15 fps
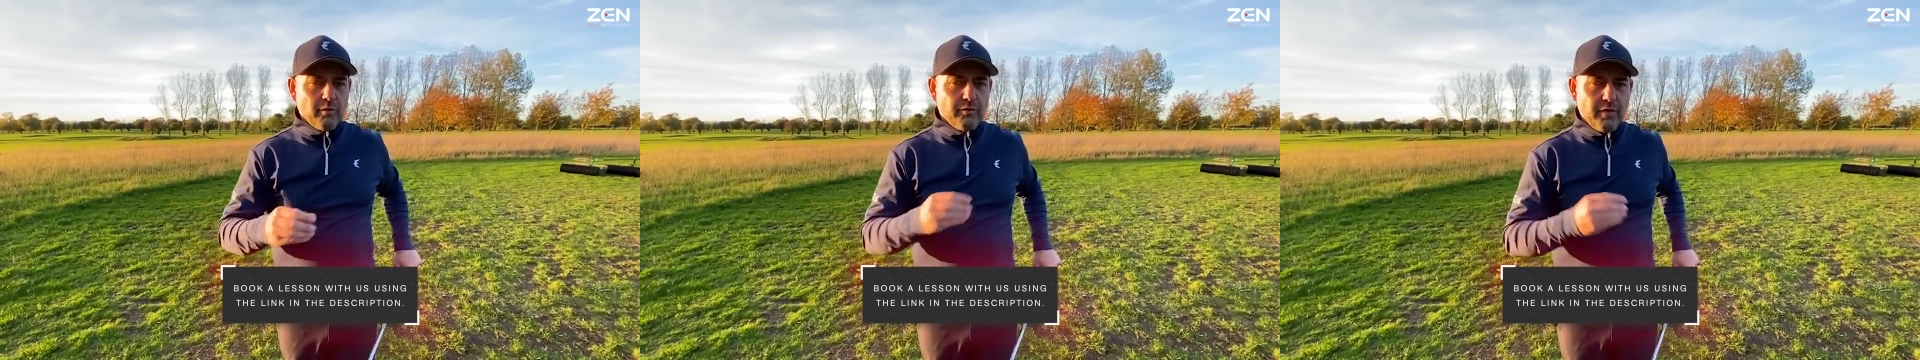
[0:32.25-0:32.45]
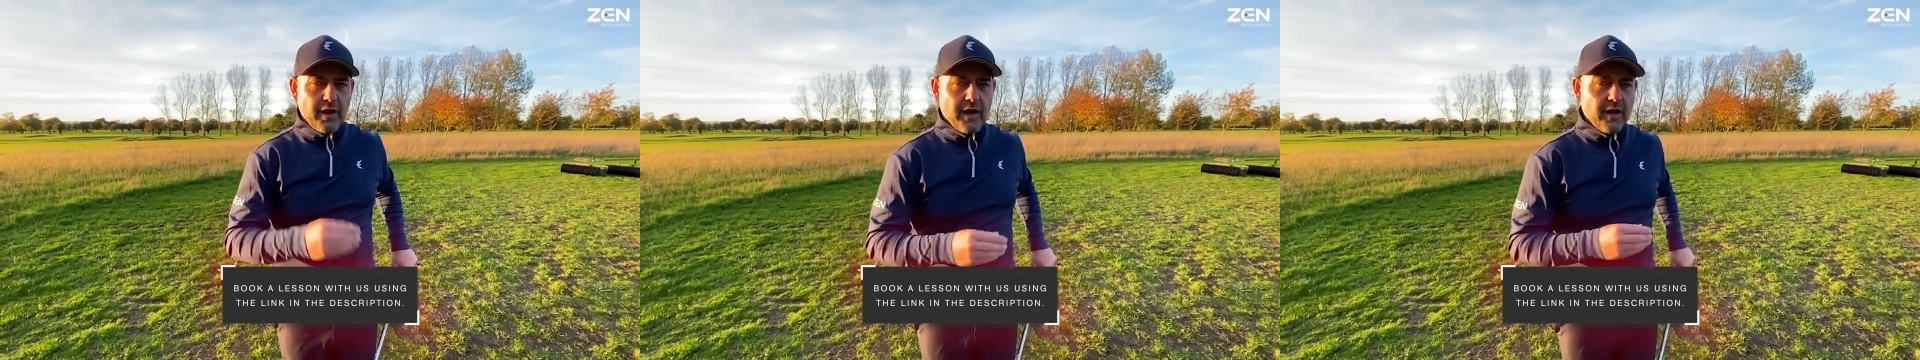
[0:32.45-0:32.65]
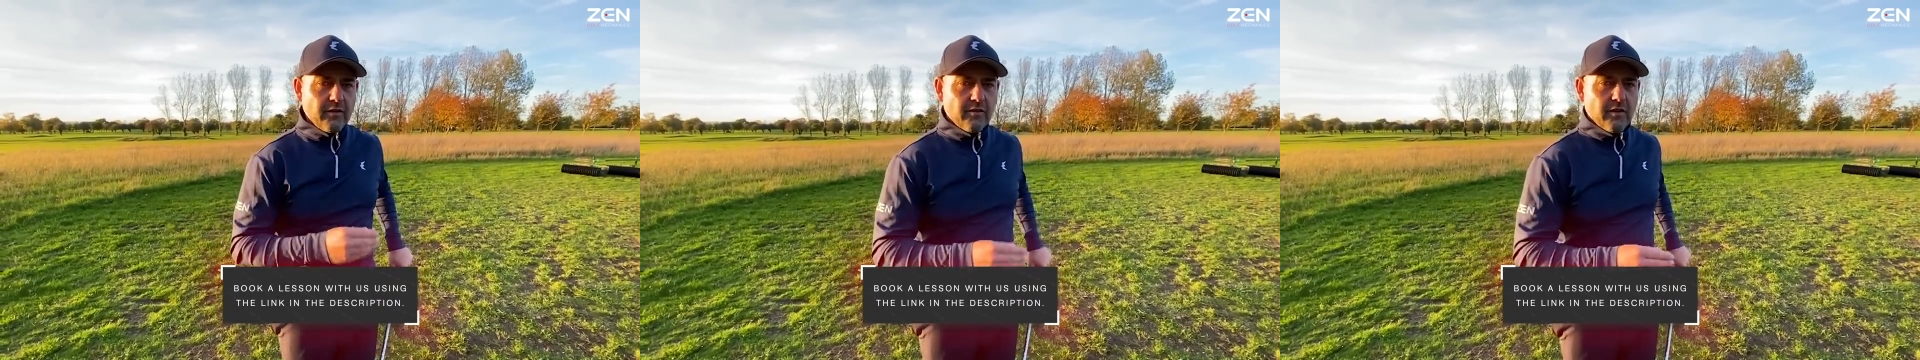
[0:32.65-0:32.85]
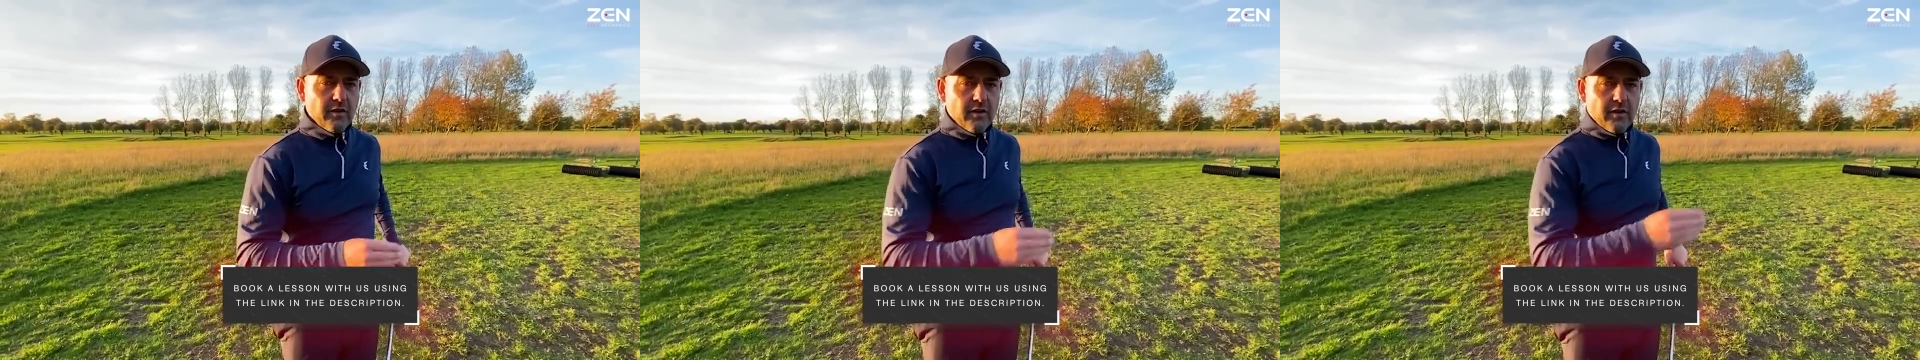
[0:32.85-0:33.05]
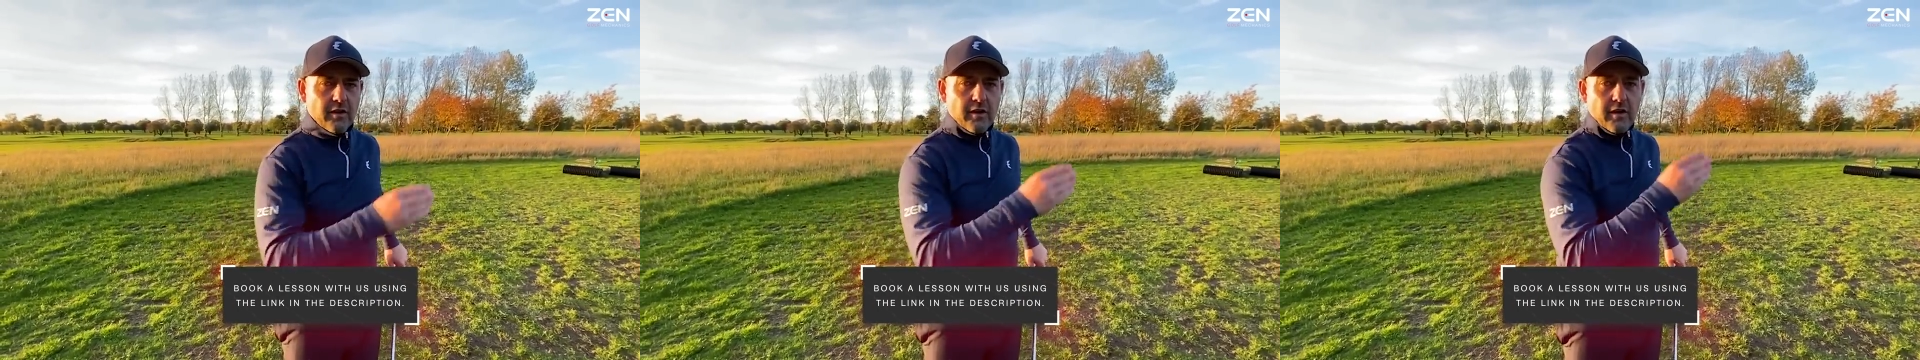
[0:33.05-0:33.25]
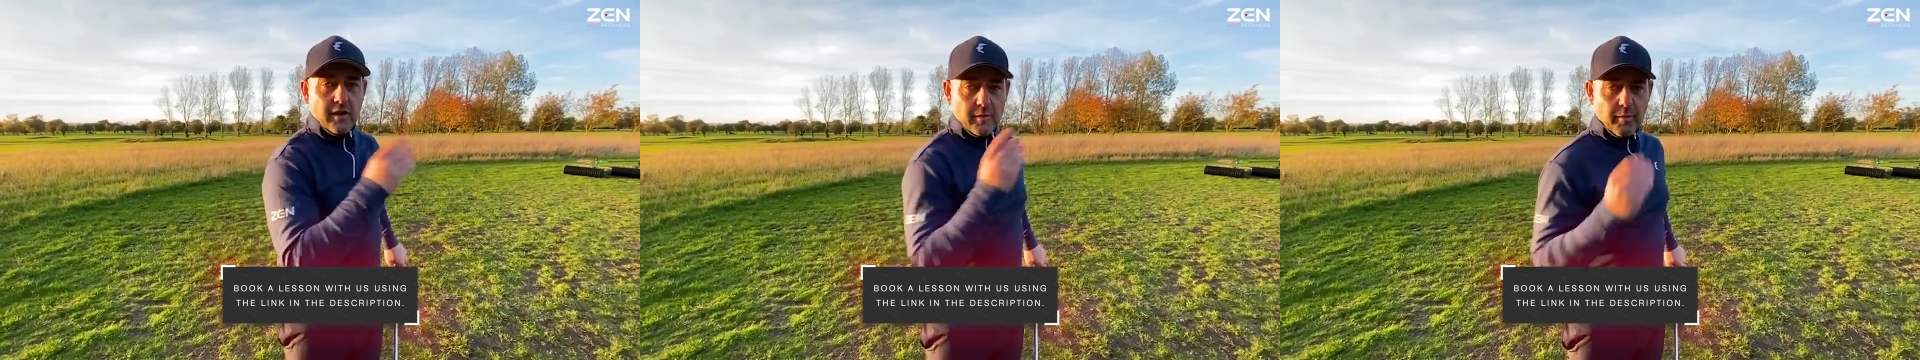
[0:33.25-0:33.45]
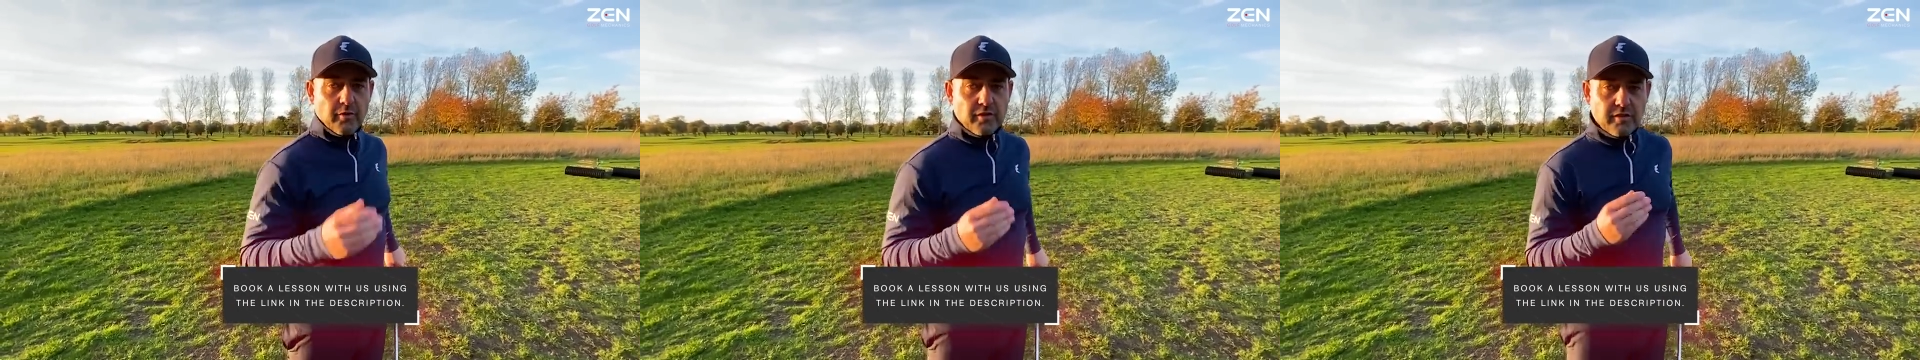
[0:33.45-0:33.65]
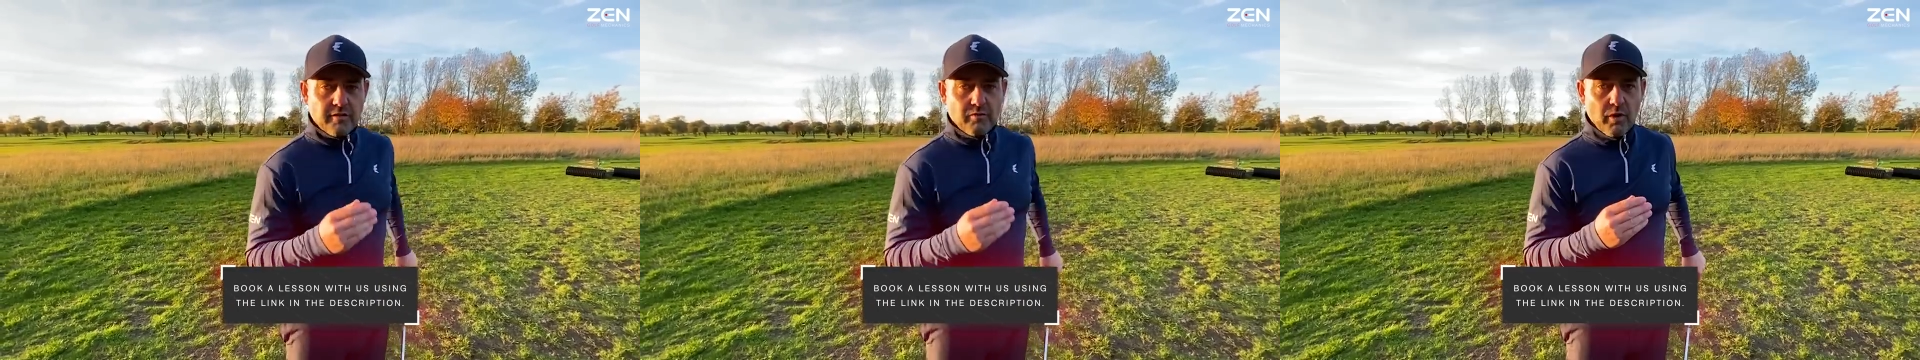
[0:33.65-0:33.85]
effect in a
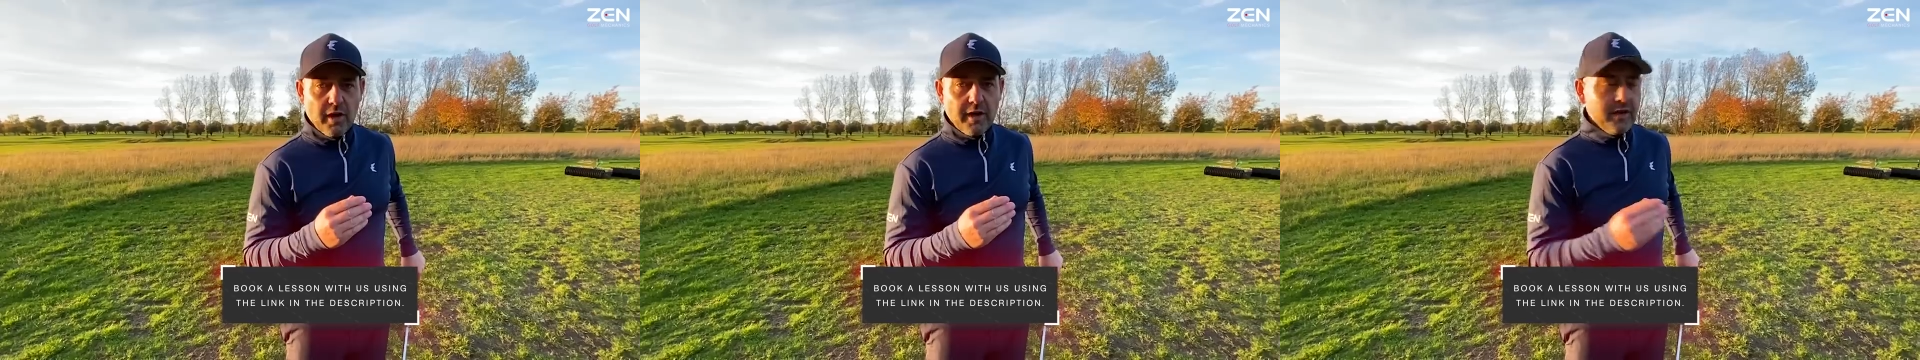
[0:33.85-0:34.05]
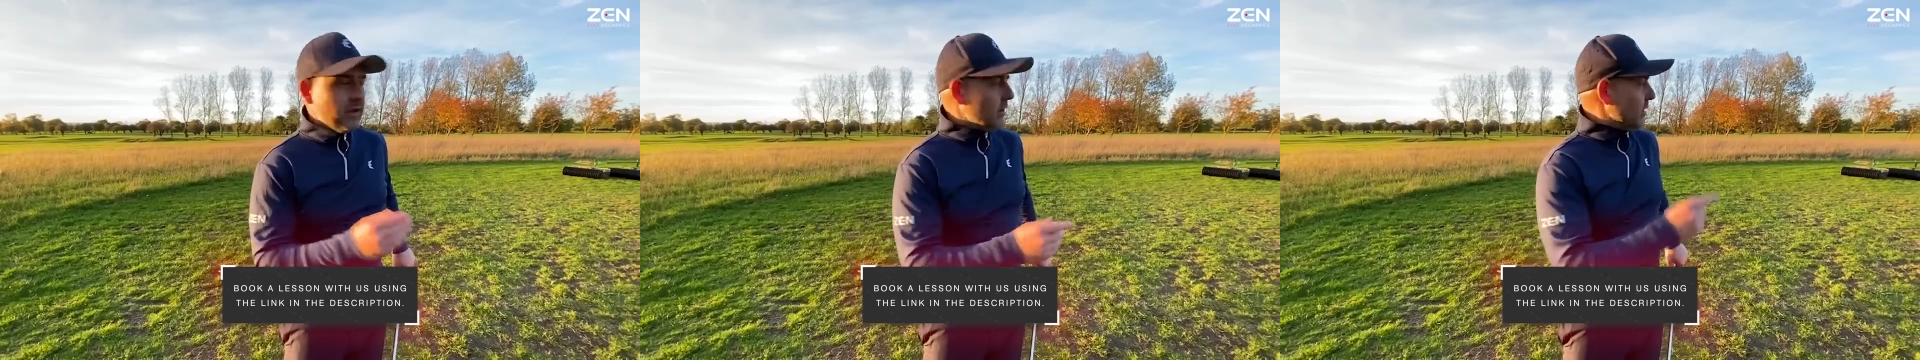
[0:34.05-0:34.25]
positive way